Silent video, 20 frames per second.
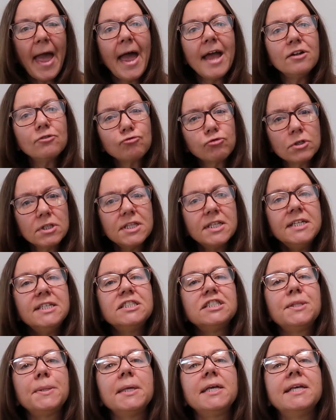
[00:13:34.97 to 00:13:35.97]
and
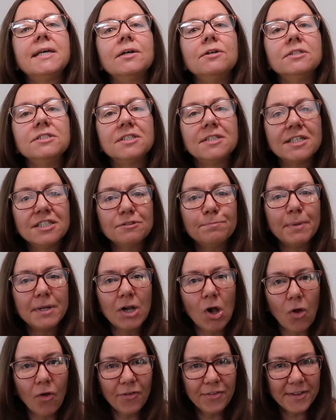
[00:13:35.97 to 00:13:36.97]
release the guilt that's been
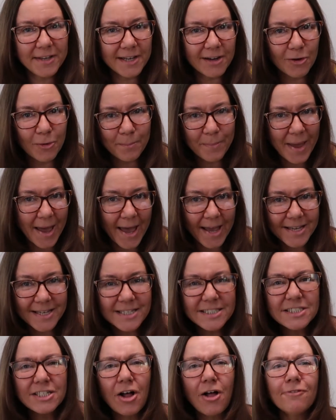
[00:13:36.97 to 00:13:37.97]
holding her back.
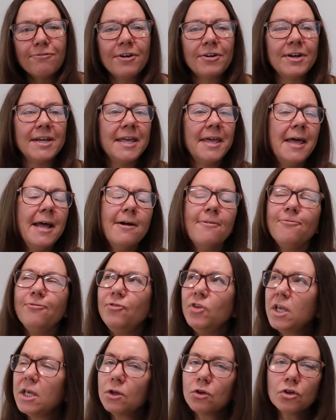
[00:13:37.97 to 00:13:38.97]
It's all very
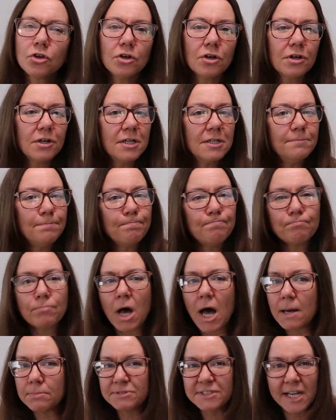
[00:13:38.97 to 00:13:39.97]
feel-good
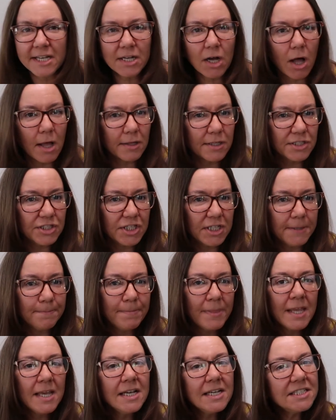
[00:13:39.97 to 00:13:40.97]
pop psychology.
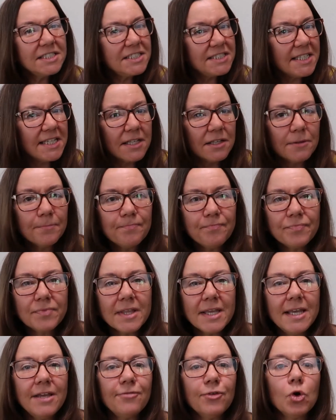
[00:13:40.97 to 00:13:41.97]
Still,
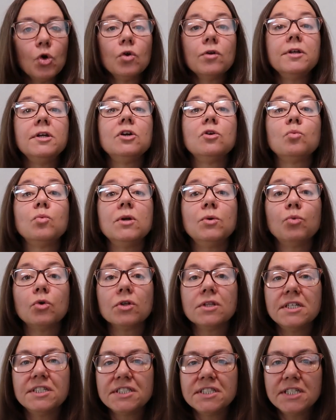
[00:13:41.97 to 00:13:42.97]
if earlier we
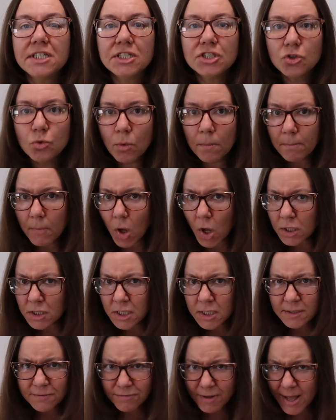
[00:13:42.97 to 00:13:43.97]
were listening to a
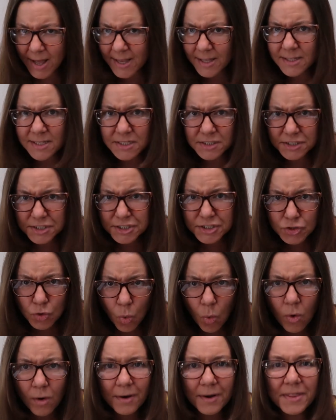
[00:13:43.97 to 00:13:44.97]
maudlin violin
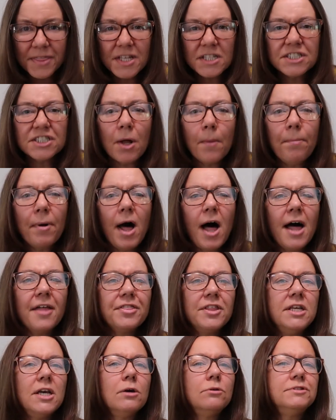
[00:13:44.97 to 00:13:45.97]
score, this
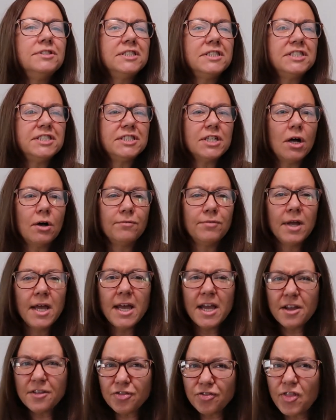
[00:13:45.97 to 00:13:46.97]
apotheosis of
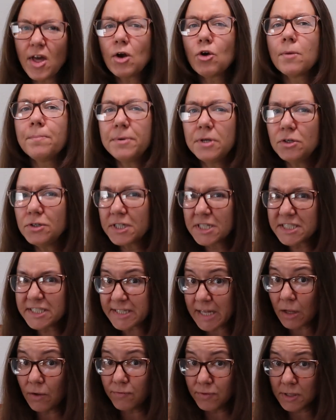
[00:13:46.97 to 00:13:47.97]
therapeutic
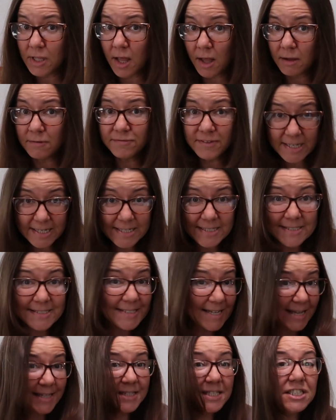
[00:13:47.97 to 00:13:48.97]
self-love
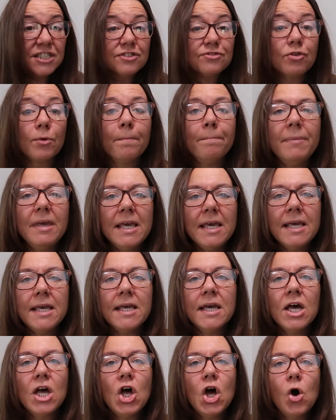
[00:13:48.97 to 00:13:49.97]
is, at least for
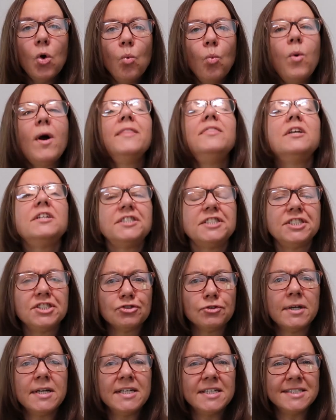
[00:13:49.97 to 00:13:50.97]
me, when the
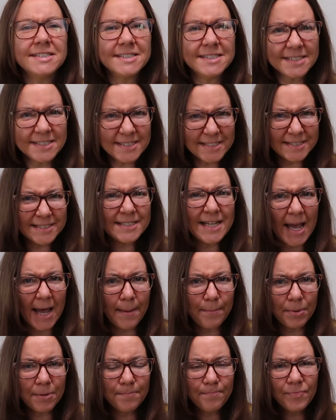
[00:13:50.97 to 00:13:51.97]
strings
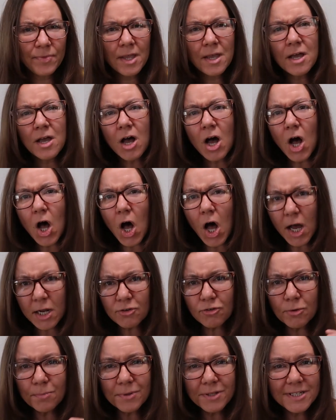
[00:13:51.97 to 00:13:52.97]
snap.
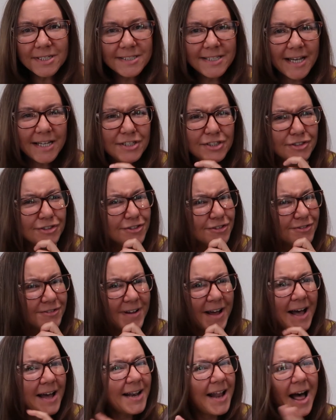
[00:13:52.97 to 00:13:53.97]
Honorable intentions or
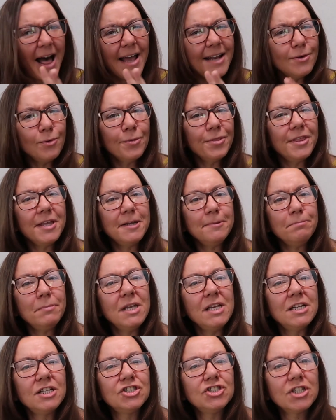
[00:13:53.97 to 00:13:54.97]
not, I don't think
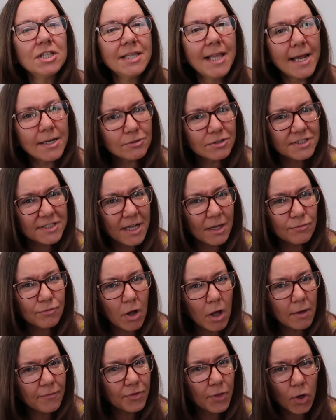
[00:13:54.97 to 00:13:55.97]
Mina should let herself
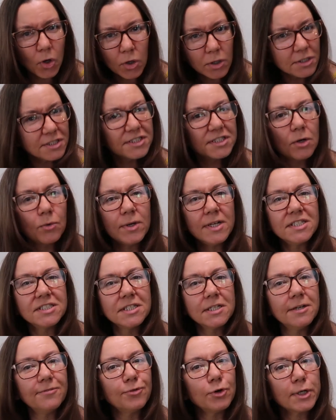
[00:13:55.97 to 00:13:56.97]
off the hook so
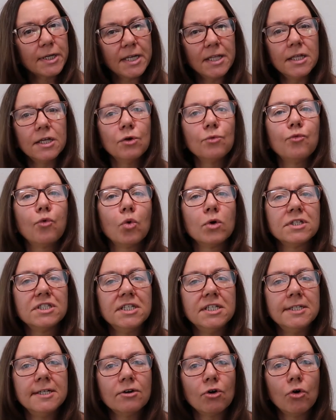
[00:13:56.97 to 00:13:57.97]
easily for killing a
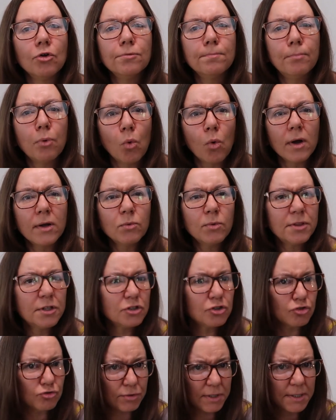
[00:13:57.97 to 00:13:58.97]
14-year-old boy with a
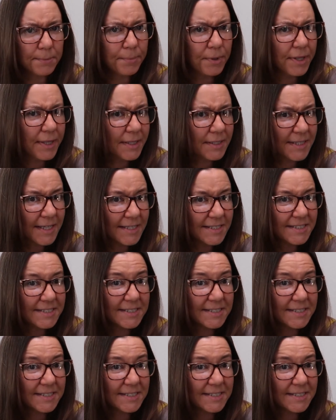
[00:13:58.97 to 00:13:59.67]
treatable illness.